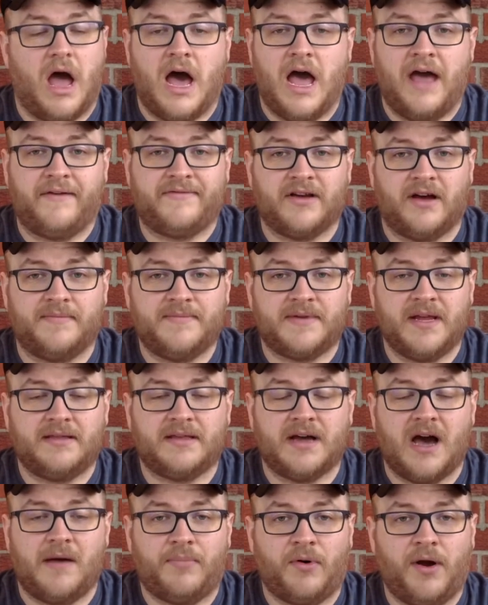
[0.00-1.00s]
have to update
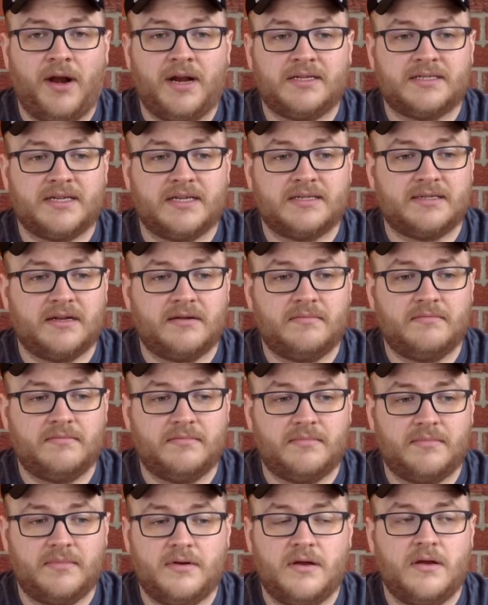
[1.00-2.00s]
the operating system,
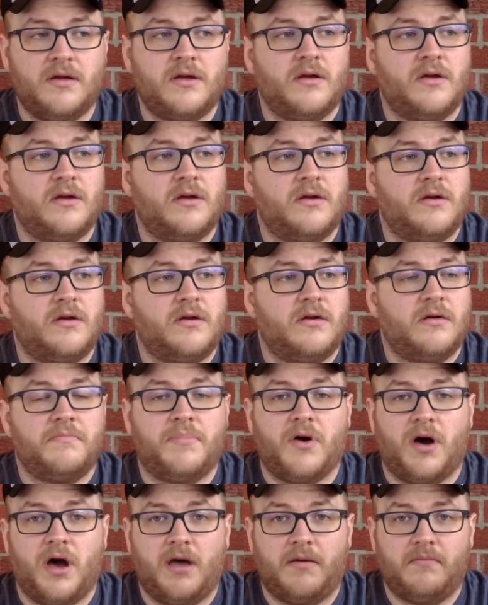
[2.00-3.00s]

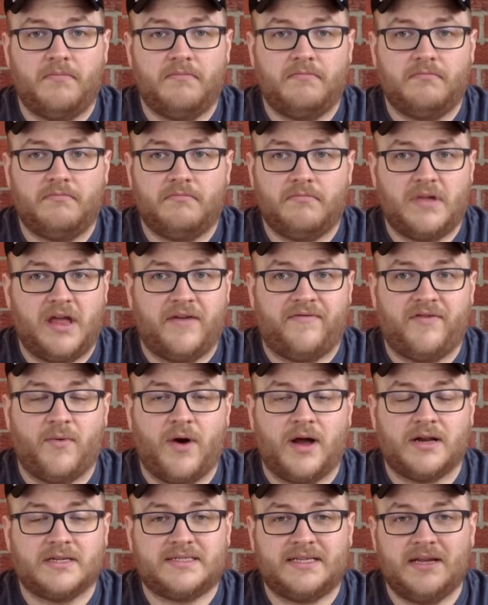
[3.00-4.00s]
but if you
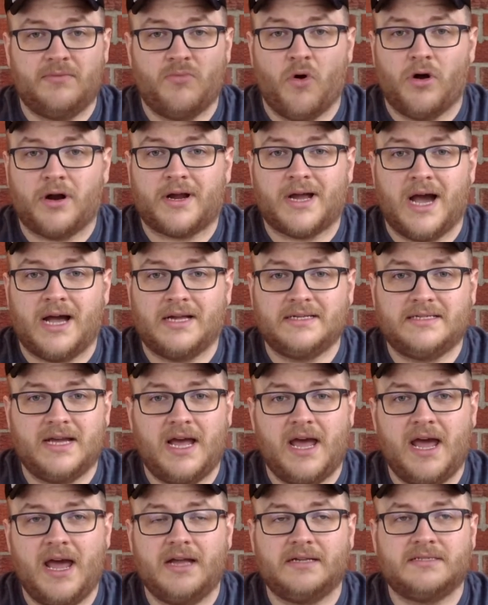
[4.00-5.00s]
want to see more
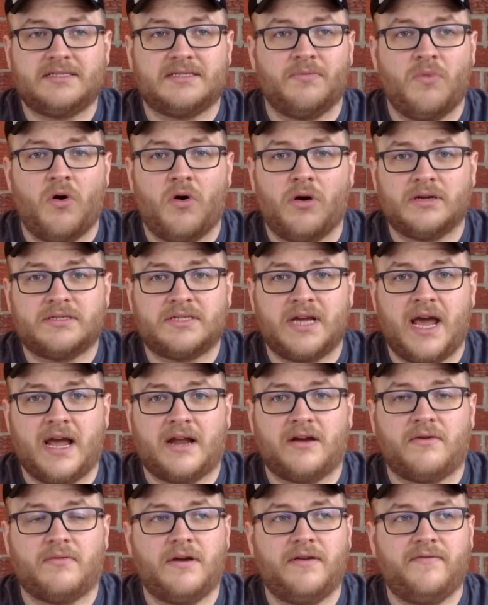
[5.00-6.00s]
content, more
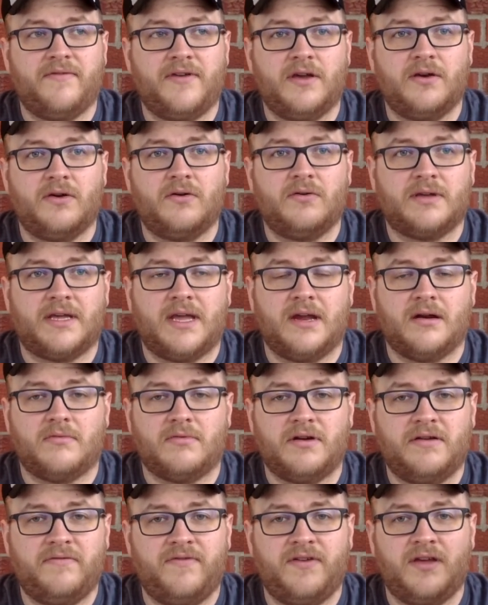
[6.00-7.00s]
tech review, gear
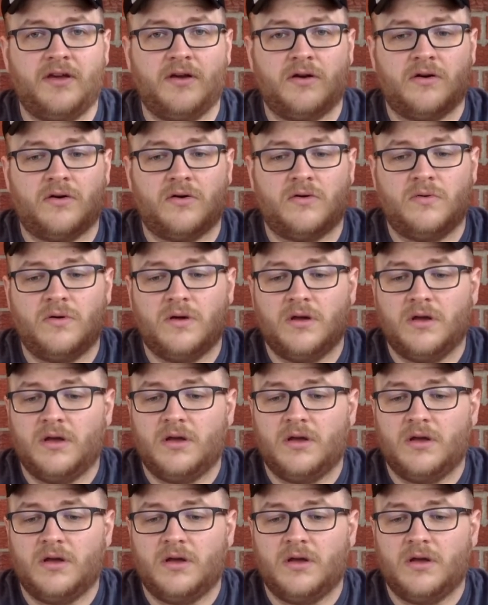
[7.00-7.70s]
review,